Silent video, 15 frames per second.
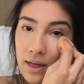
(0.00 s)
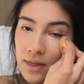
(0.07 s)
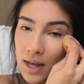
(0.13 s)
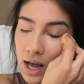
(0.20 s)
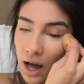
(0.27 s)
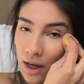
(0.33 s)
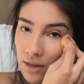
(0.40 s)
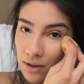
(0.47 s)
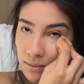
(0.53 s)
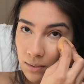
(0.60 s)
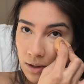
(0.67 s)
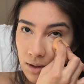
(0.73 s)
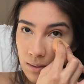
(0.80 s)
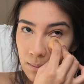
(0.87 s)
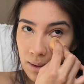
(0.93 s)
the other
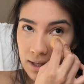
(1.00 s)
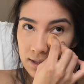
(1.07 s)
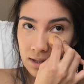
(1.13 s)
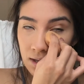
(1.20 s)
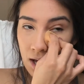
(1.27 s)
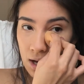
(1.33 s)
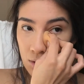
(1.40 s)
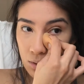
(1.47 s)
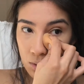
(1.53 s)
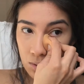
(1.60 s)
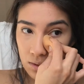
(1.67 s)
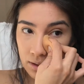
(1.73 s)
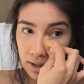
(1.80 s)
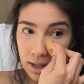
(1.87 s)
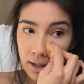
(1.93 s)
room where it's a lot
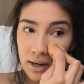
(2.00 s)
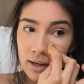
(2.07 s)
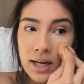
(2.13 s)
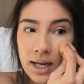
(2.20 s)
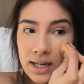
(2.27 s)
cooler,